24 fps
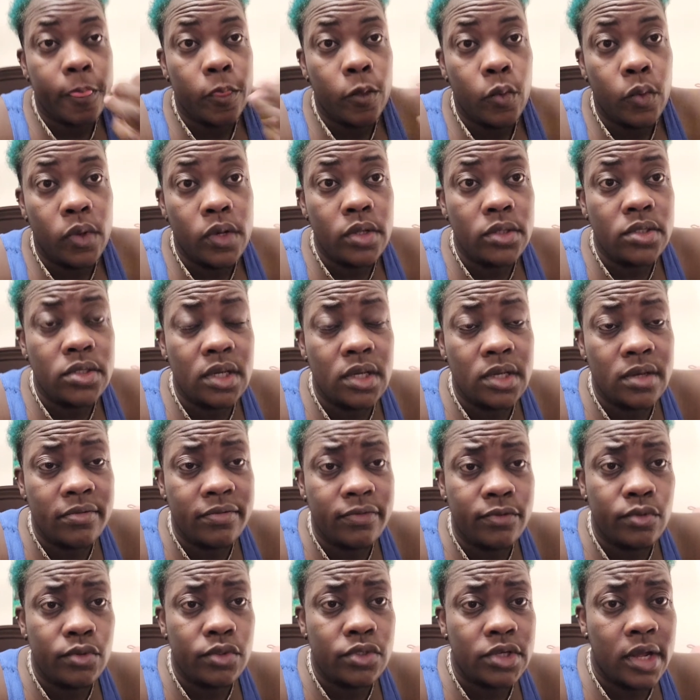when you take the
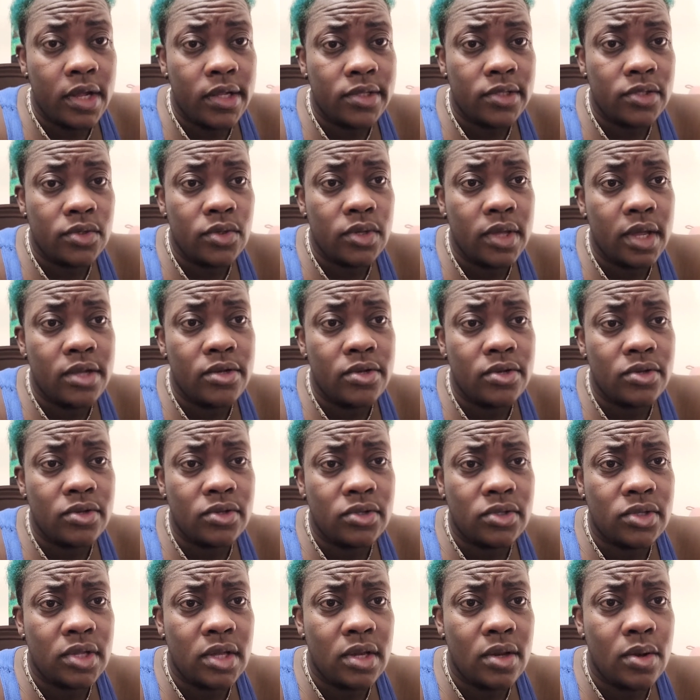flu shots, you can
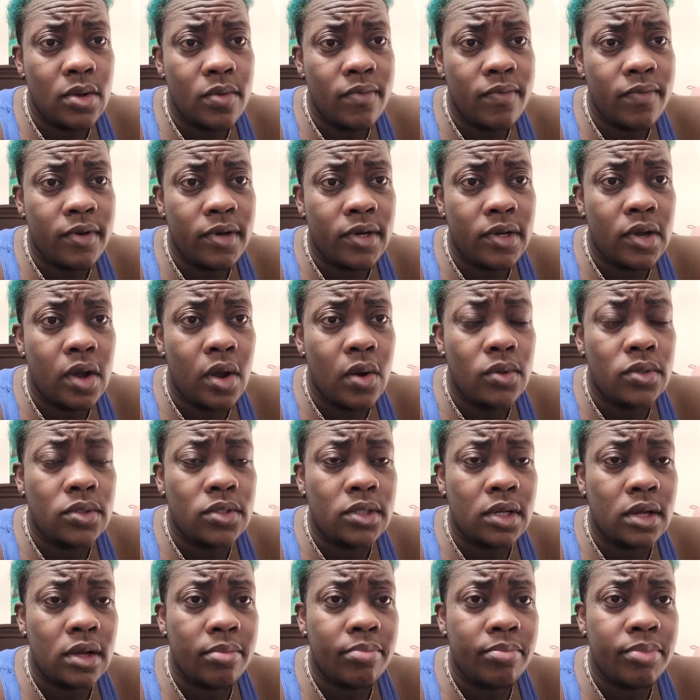just take
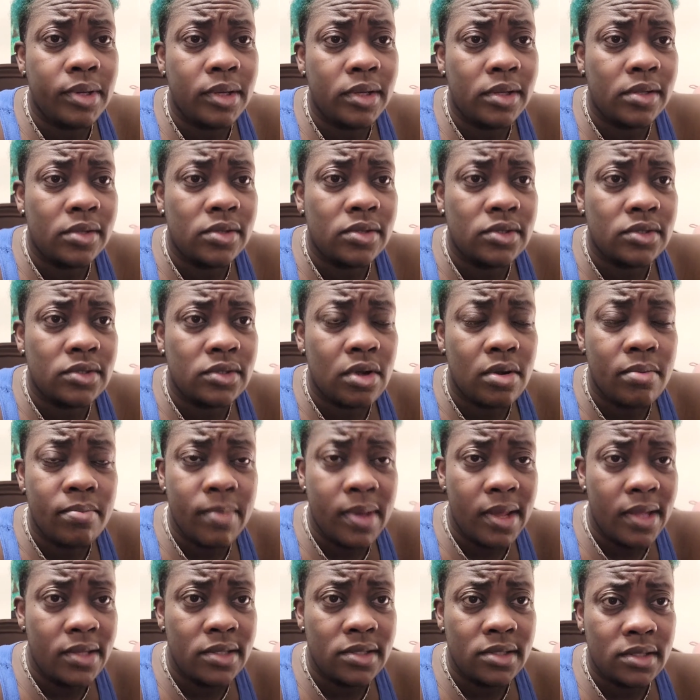over-the-counter pills or
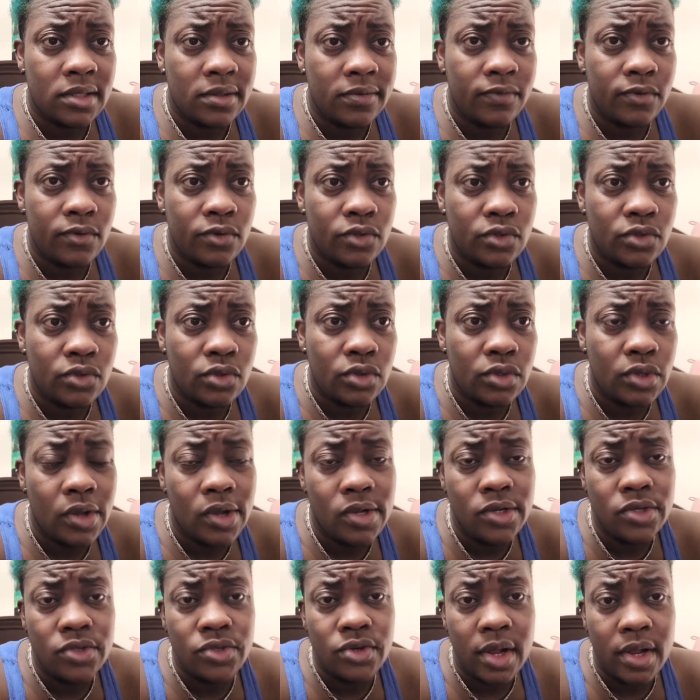meds if you should
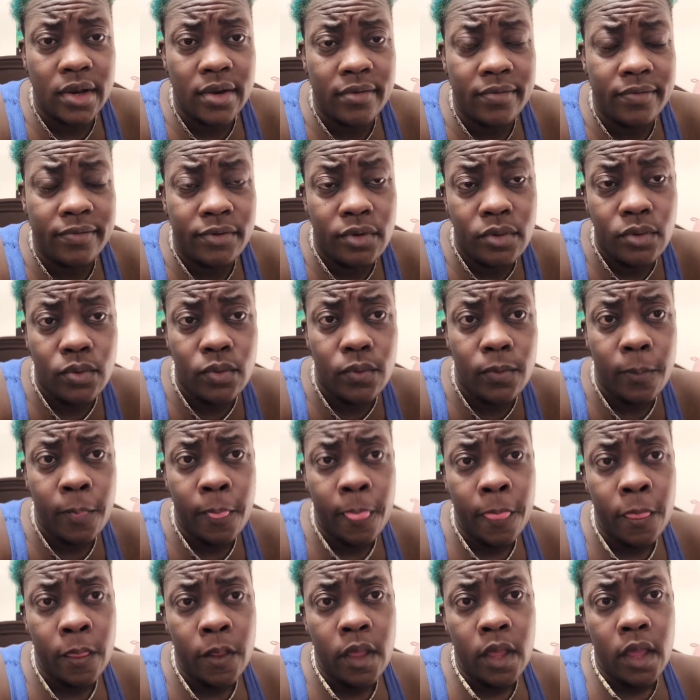contract the flu.
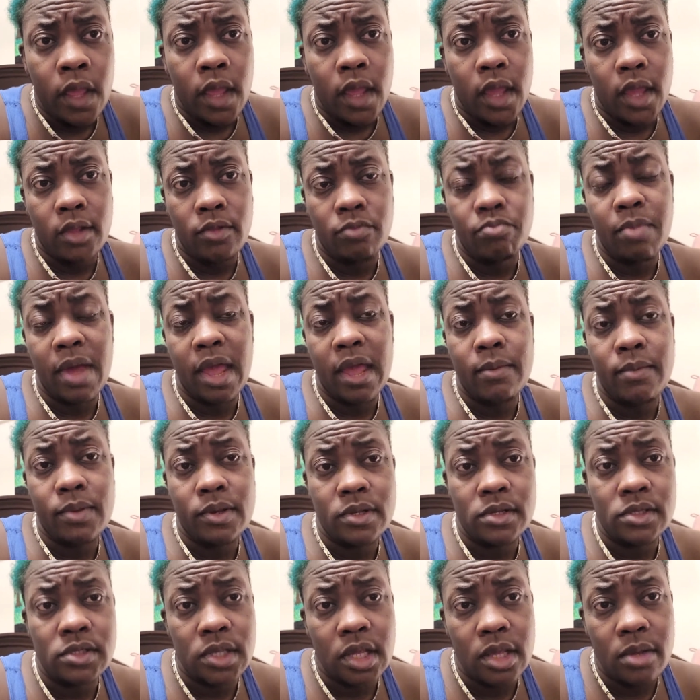It might be the
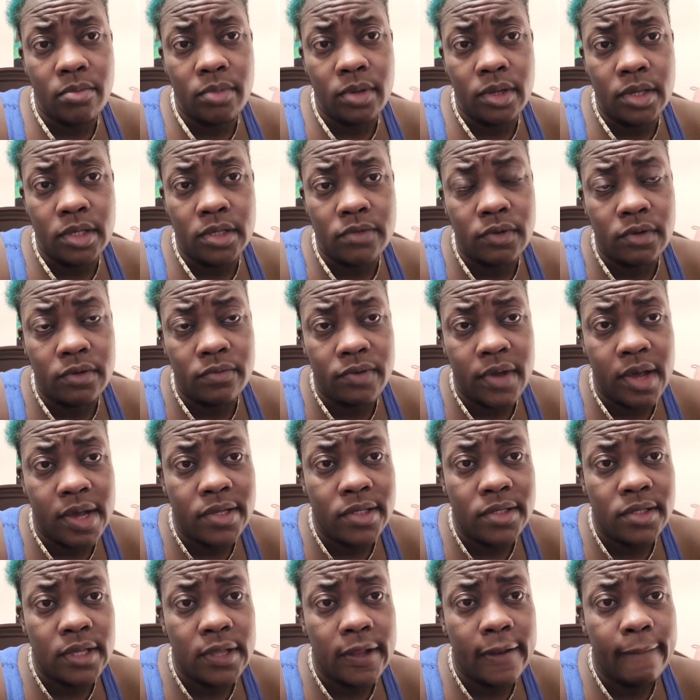same case for the
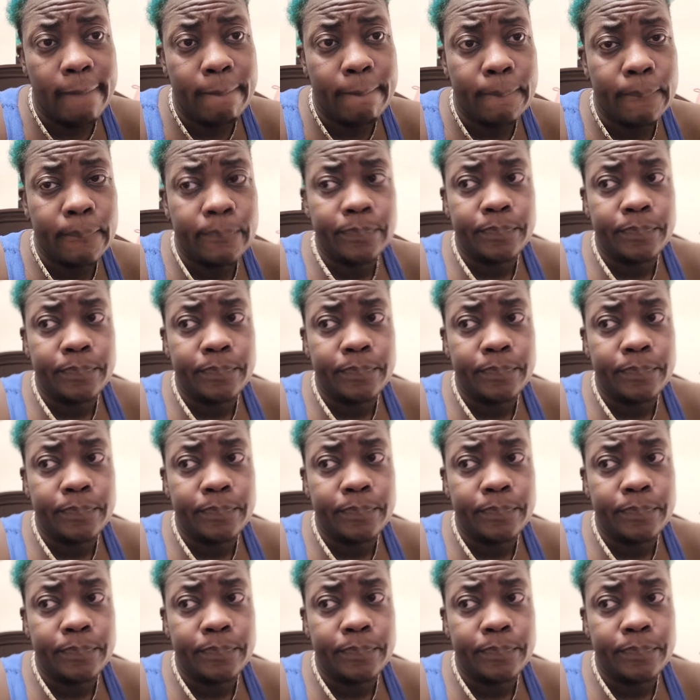vaccine.